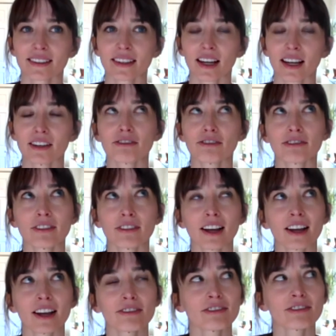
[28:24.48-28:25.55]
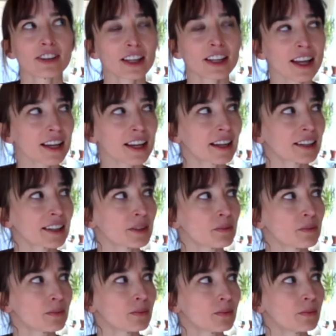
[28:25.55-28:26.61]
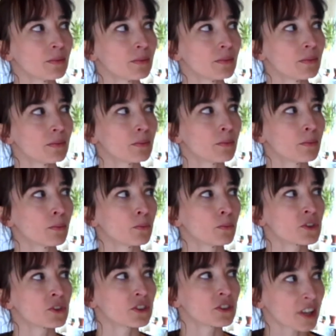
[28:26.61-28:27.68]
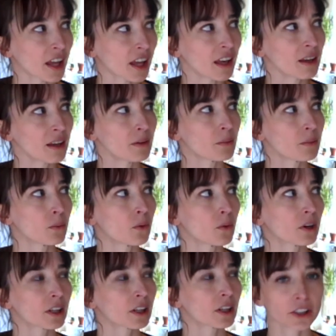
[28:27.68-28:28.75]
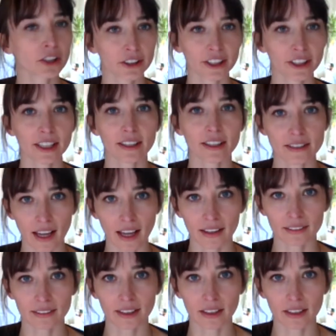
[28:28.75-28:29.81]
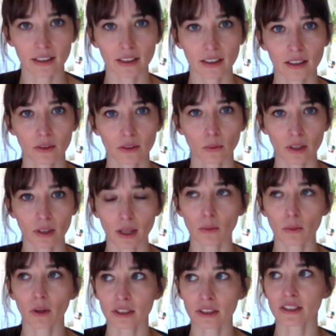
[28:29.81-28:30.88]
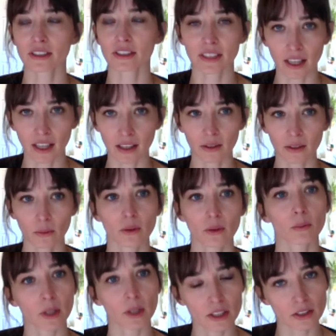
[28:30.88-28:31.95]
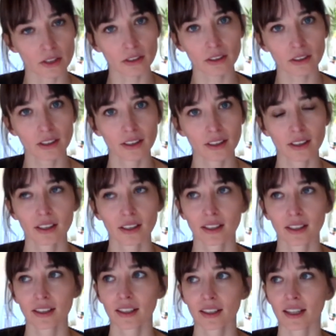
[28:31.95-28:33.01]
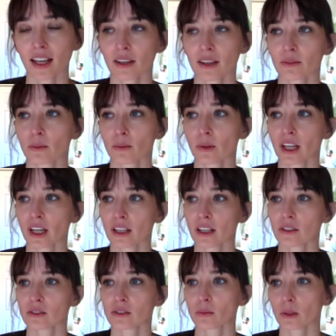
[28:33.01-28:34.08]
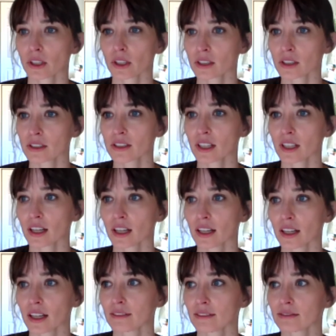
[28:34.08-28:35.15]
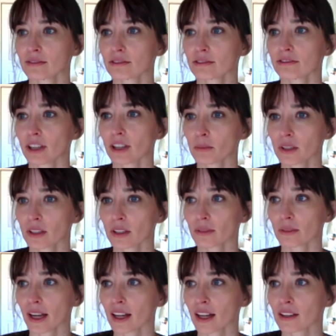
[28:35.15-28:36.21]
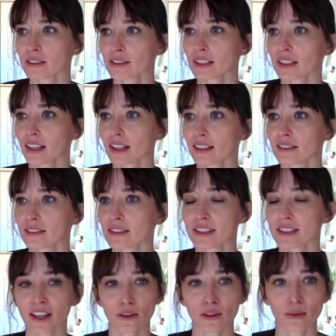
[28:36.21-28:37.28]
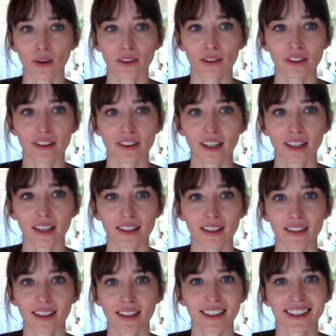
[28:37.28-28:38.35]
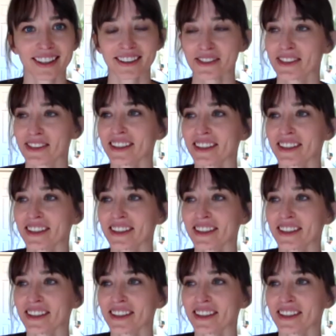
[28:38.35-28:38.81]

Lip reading: I feel like I can say more clearly and exactly what I want to say with a picture. And when I use words, I fumble around and say the wrong thing and